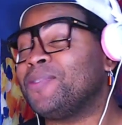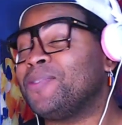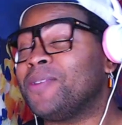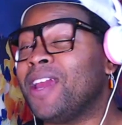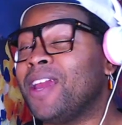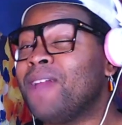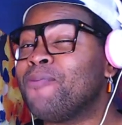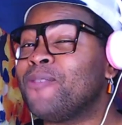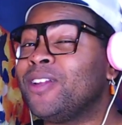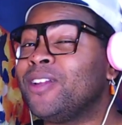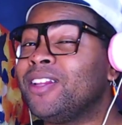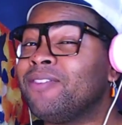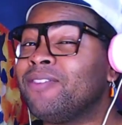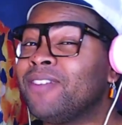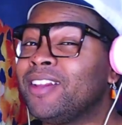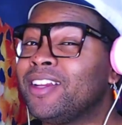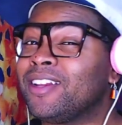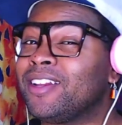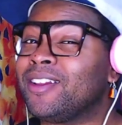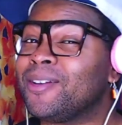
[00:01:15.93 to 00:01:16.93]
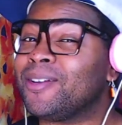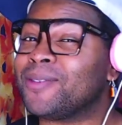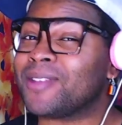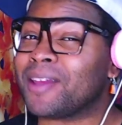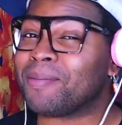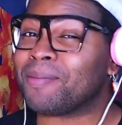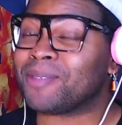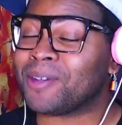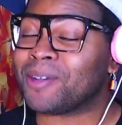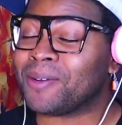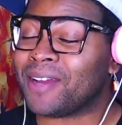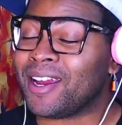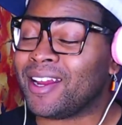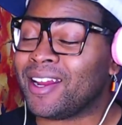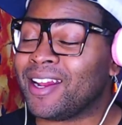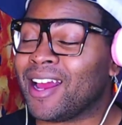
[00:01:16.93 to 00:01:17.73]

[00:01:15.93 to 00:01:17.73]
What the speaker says: We came really, really close with episode 8.